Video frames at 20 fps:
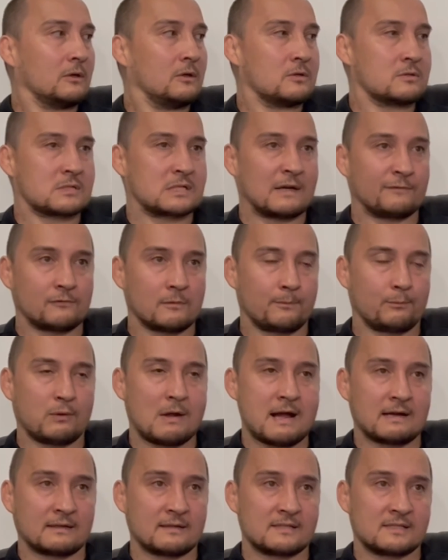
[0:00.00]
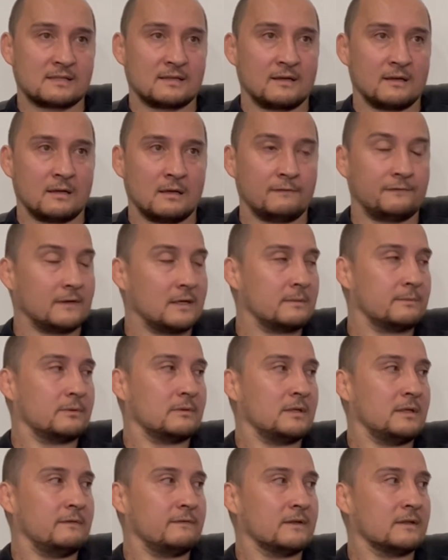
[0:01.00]
You just have to practice it enough and
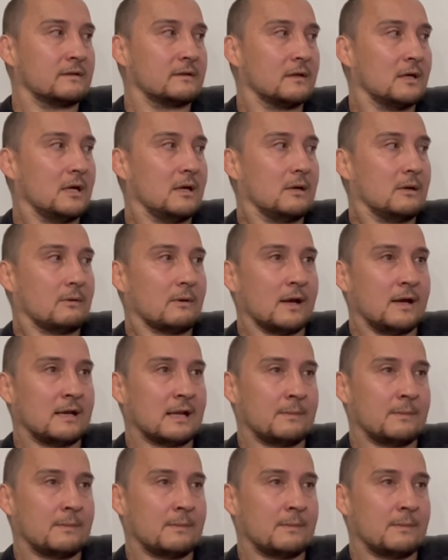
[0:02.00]
believe it, right?